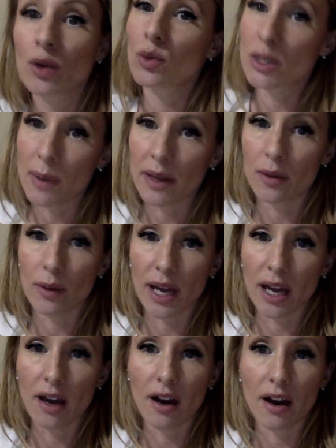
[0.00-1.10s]
which by the
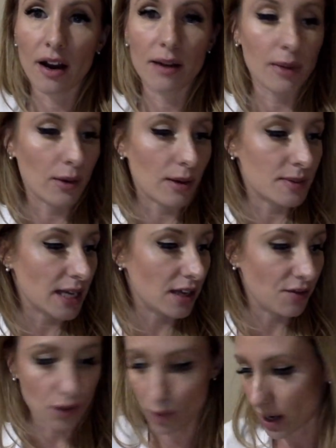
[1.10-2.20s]
way are on my website
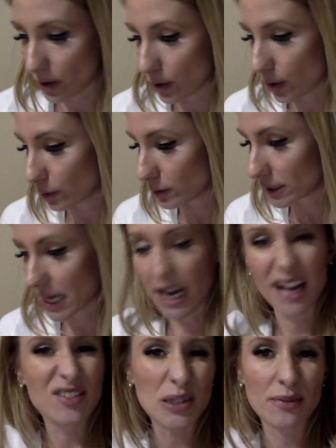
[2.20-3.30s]
if you want your own set.
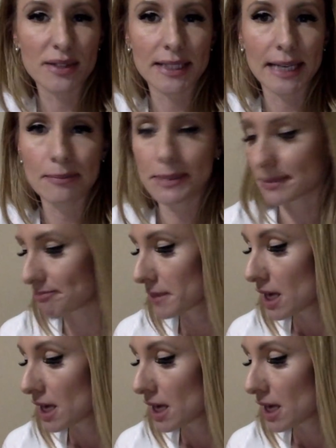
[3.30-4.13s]
I have two different types.